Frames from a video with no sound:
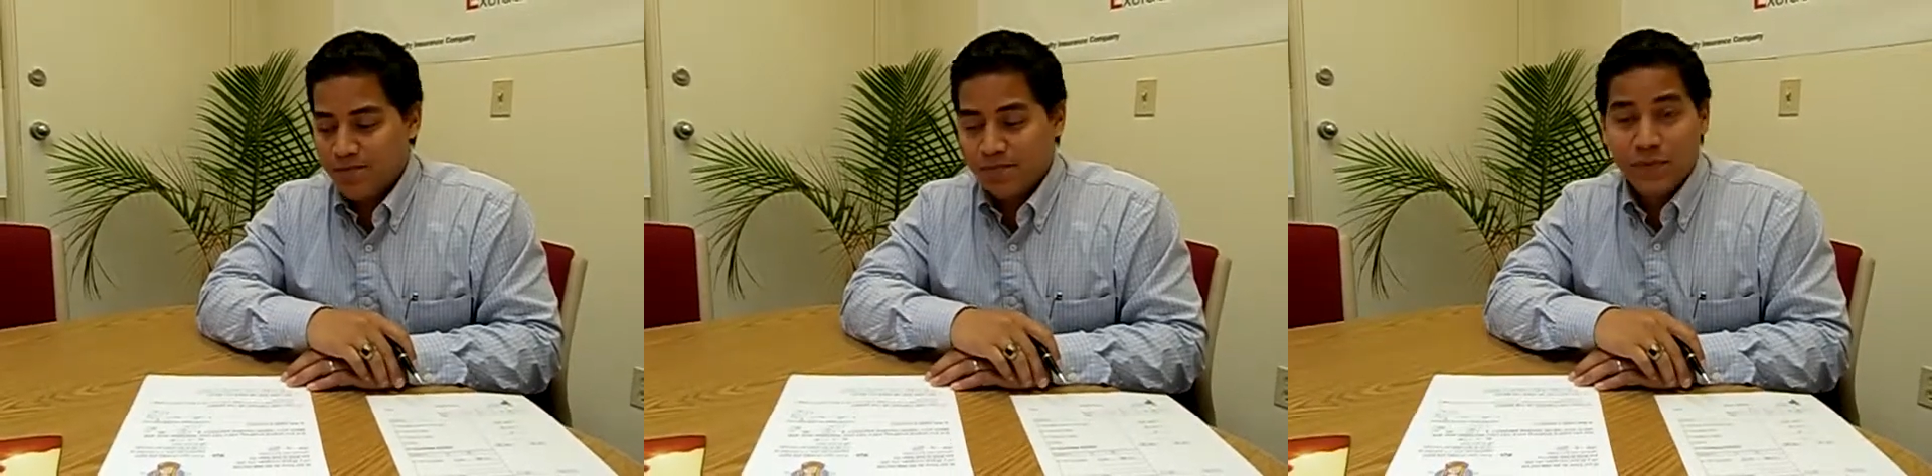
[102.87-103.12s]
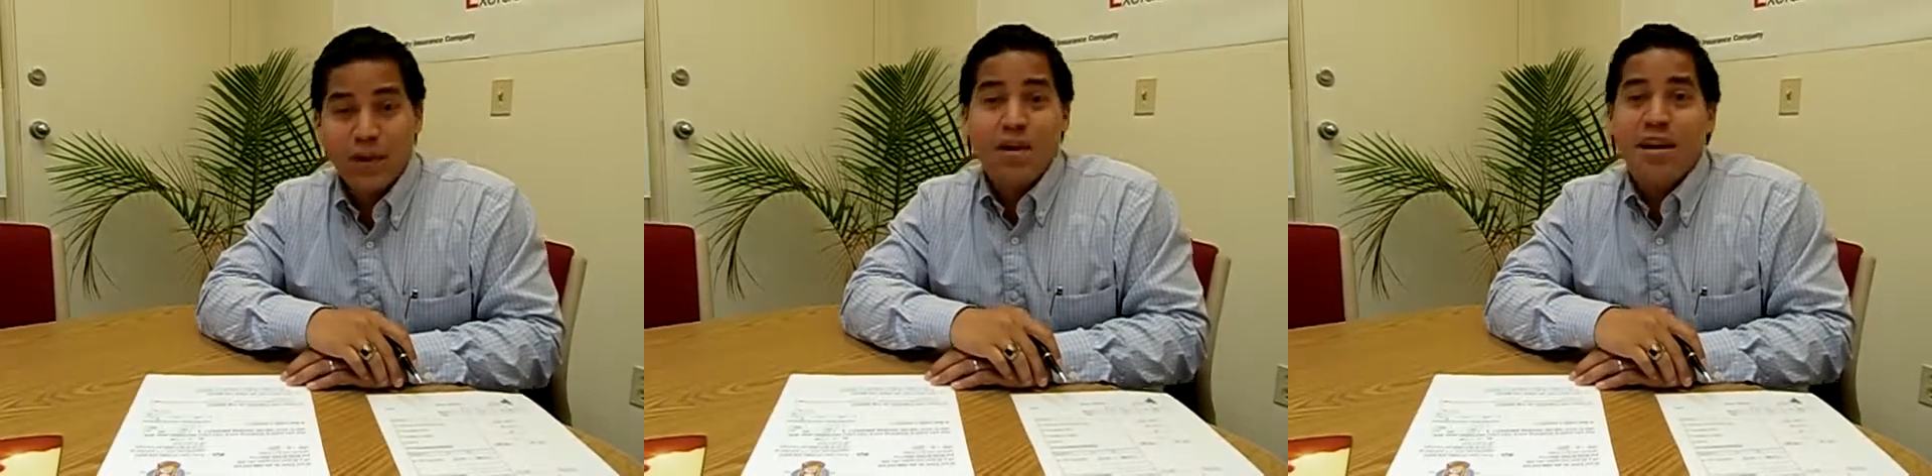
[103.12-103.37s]

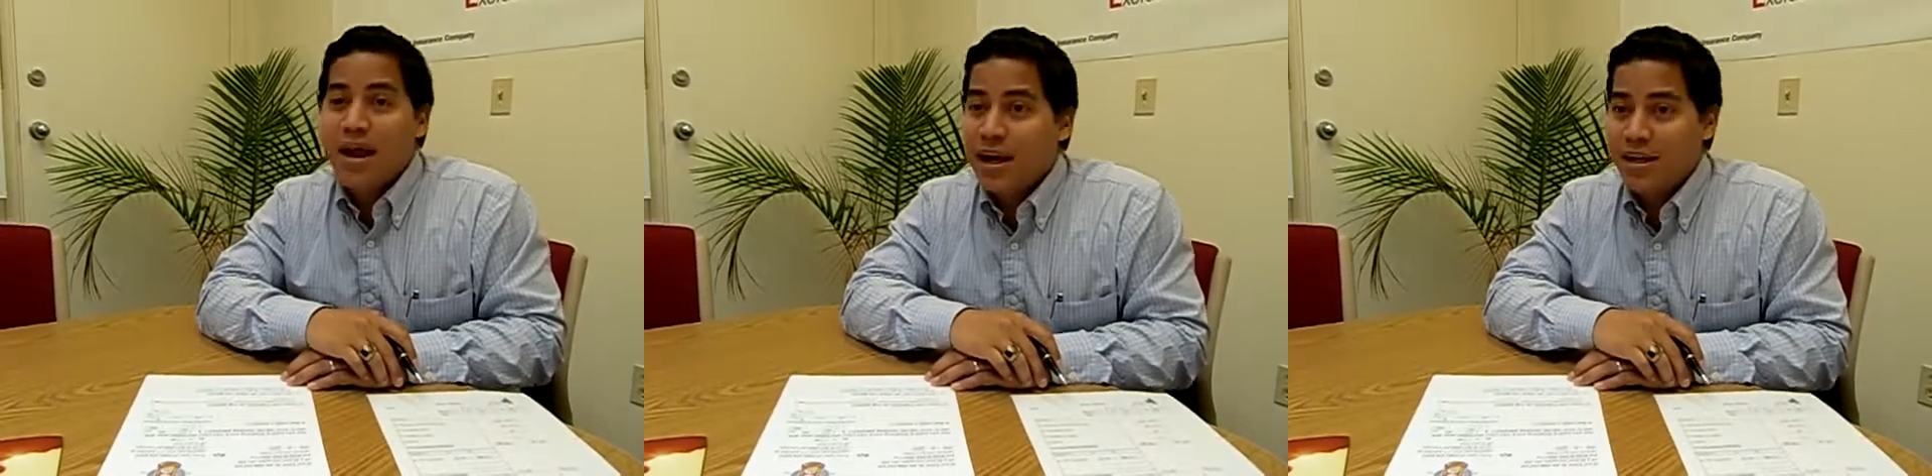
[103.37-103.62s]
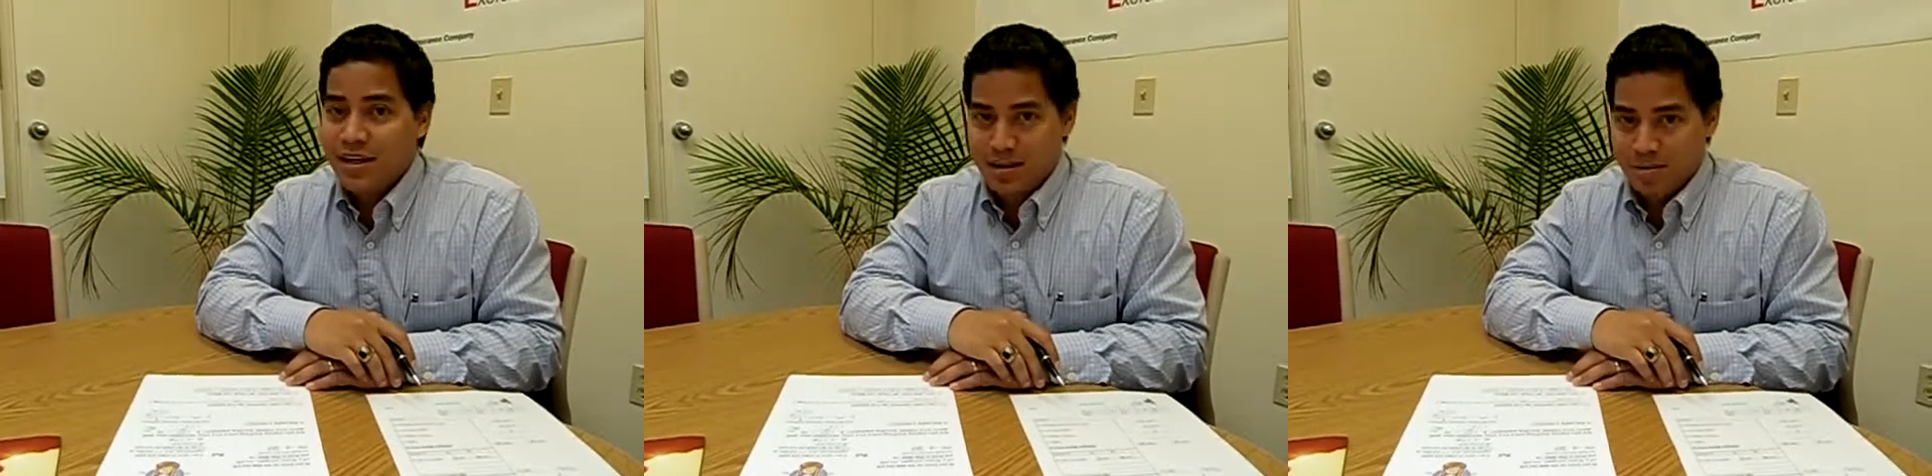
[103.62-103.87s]
They're not going
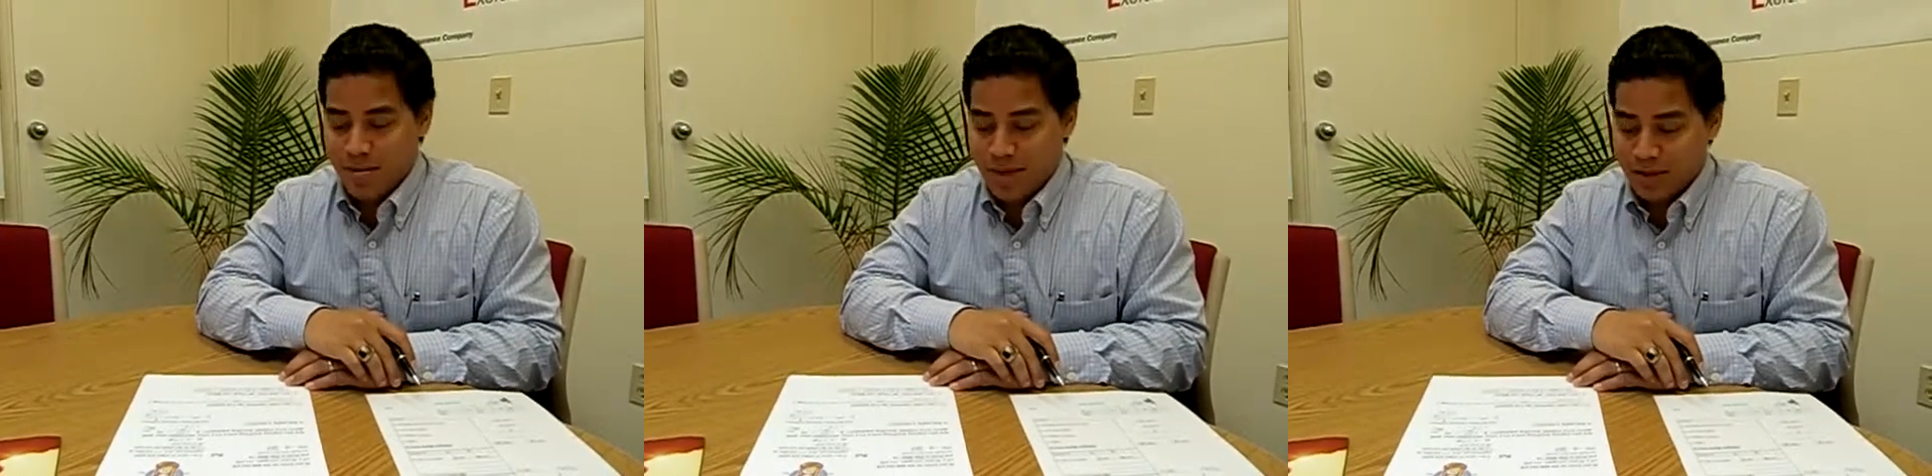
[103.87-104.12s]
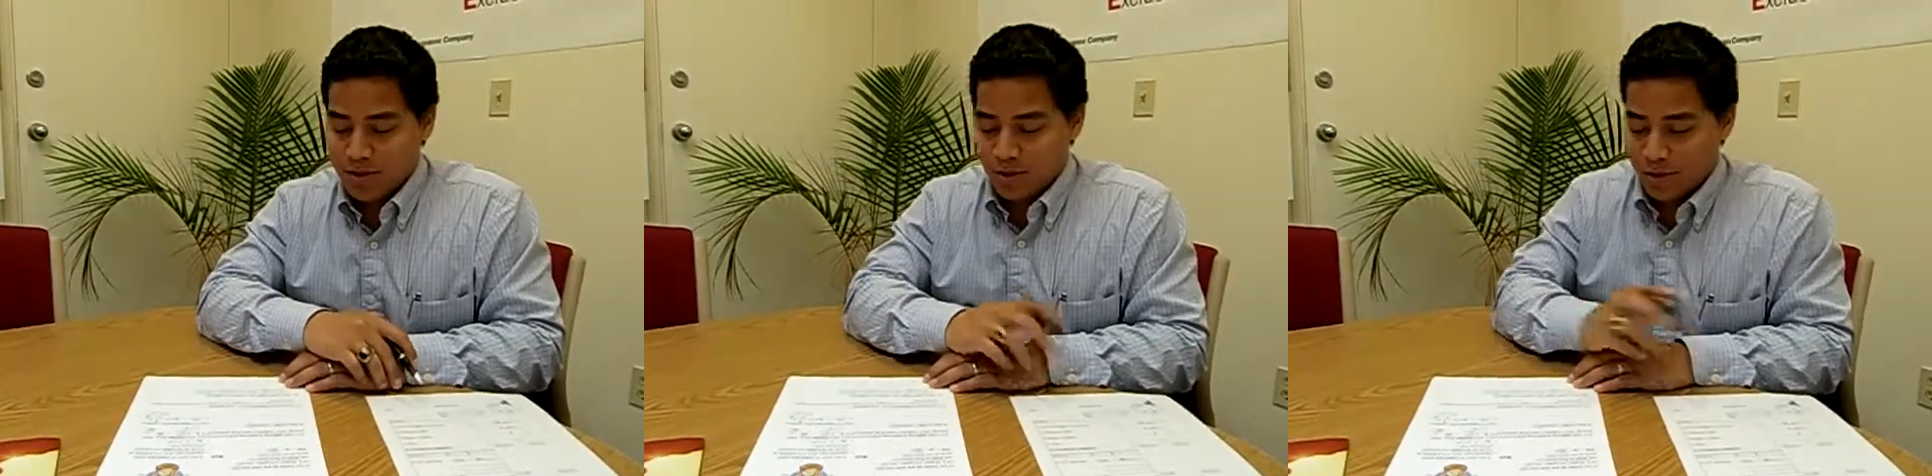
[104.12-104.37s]
to give it
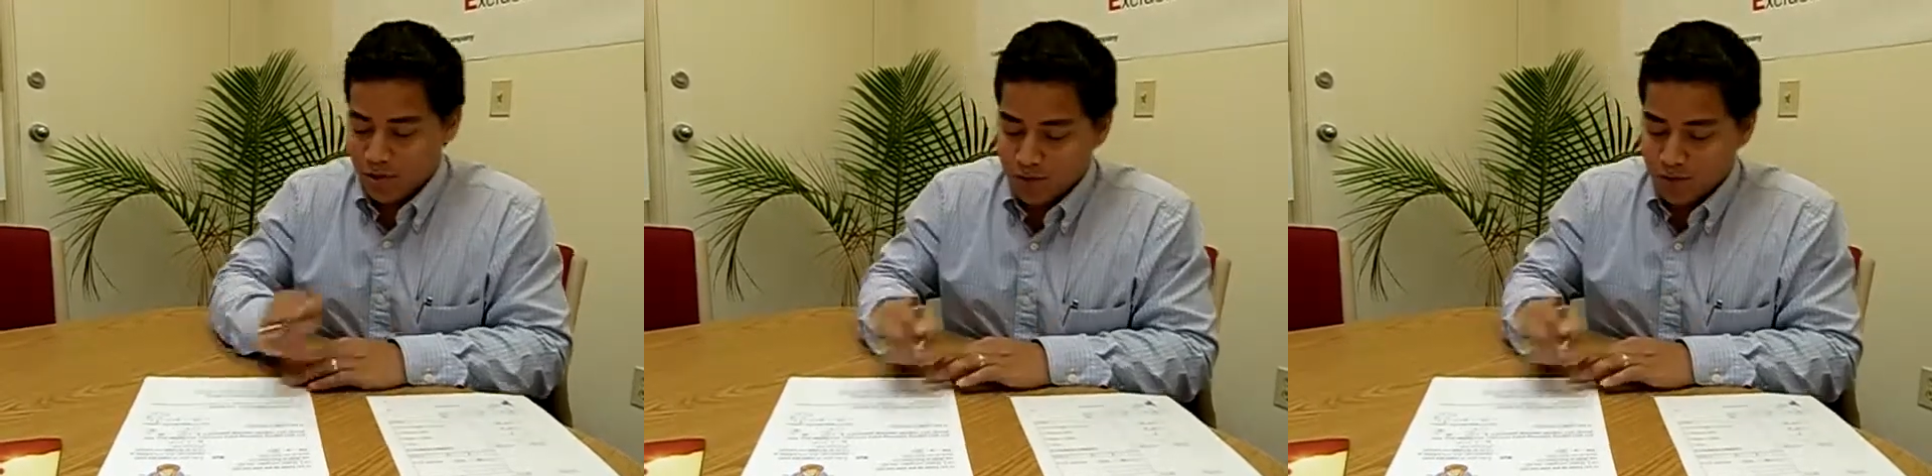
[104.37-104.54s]
back to you.